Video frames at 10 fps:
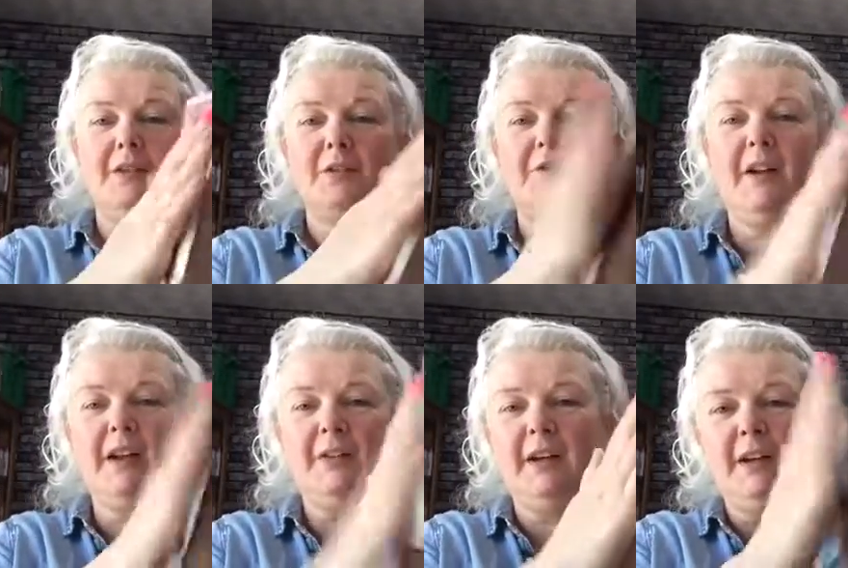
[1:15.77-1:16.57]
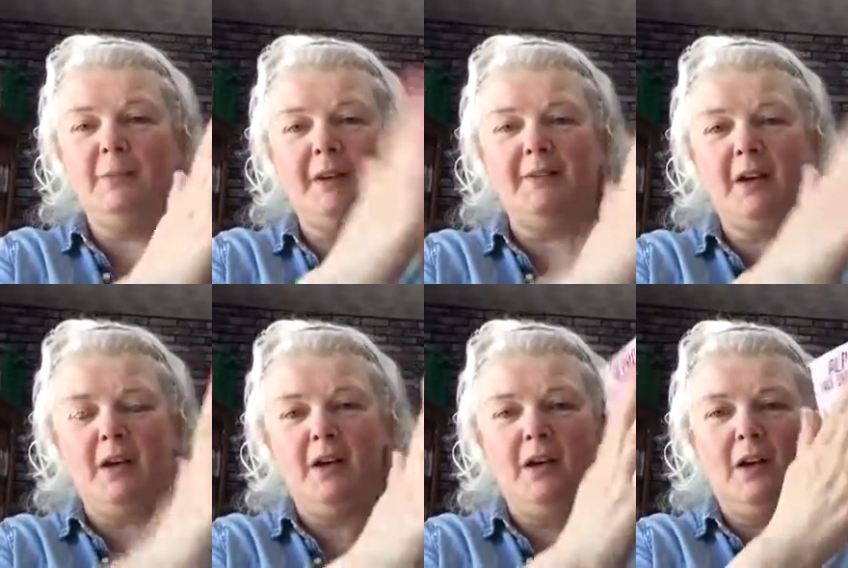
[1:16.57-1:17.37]
So if I give it a little bit of a
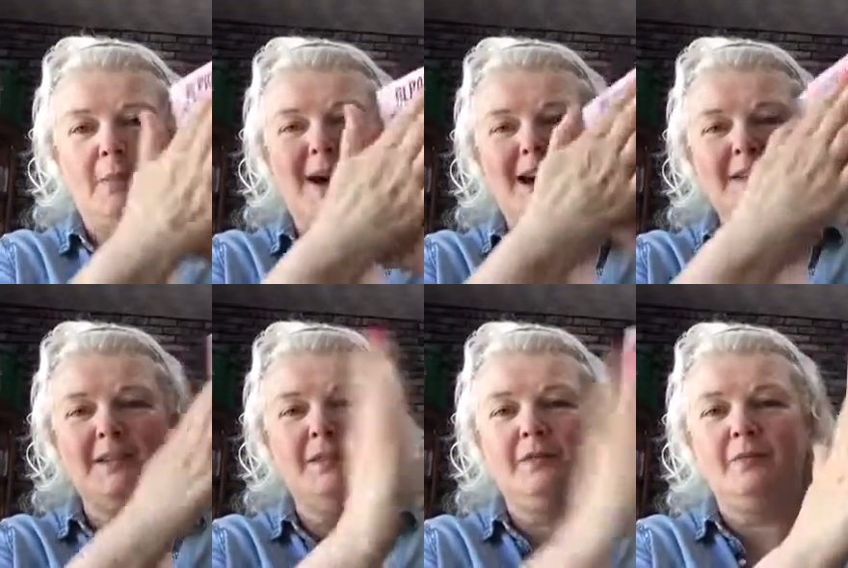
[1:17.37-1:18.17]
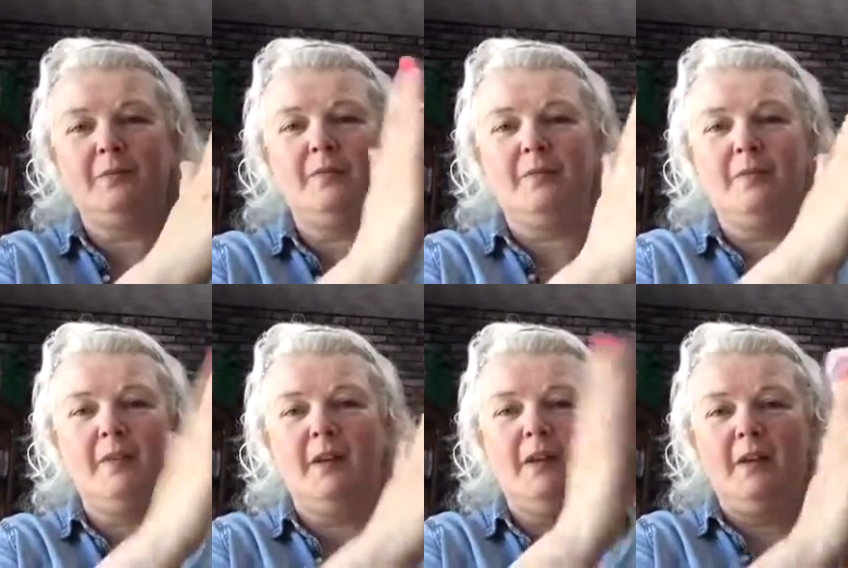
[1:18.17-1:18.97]
pat,
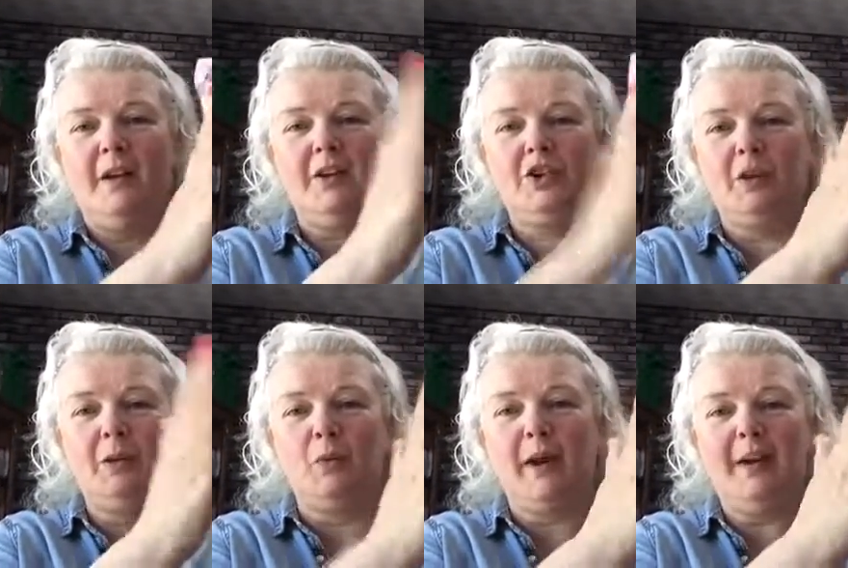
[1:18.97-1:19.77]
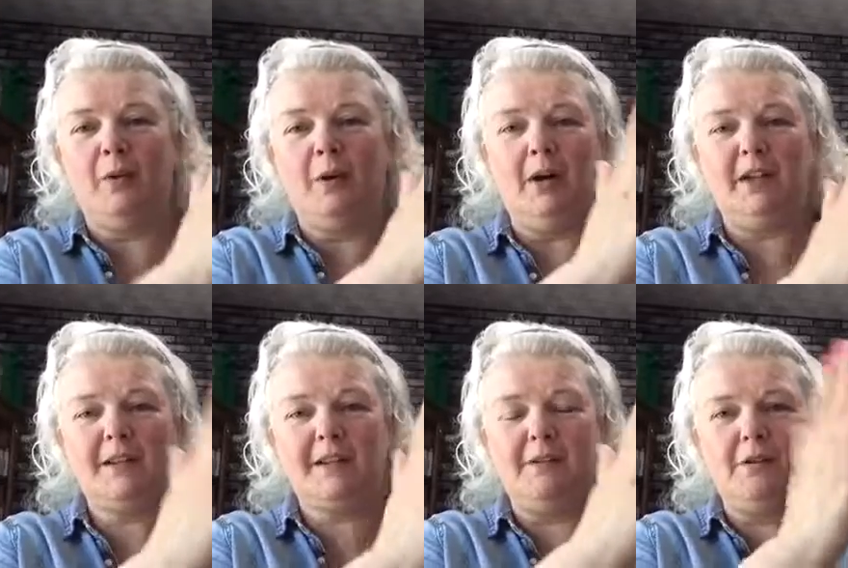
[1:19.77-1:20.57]
that should wake up all
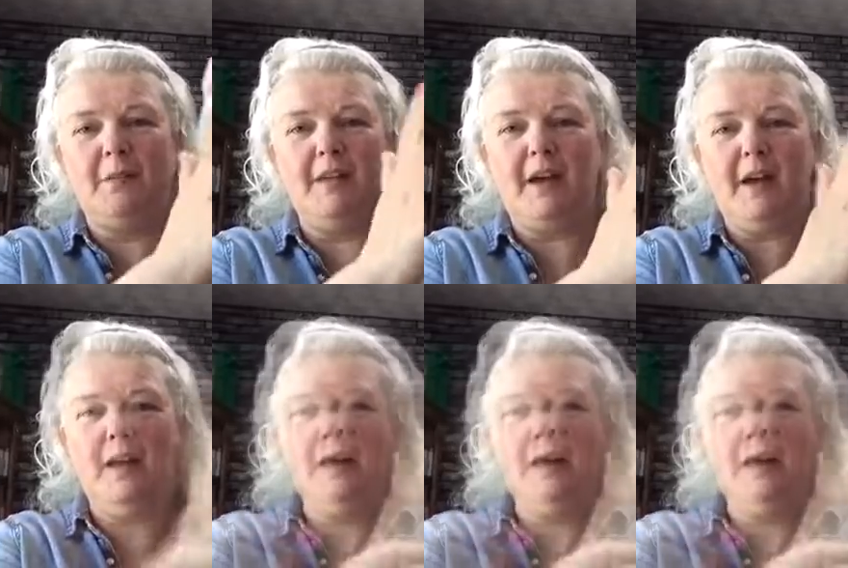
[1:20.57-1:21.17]
that serum in there.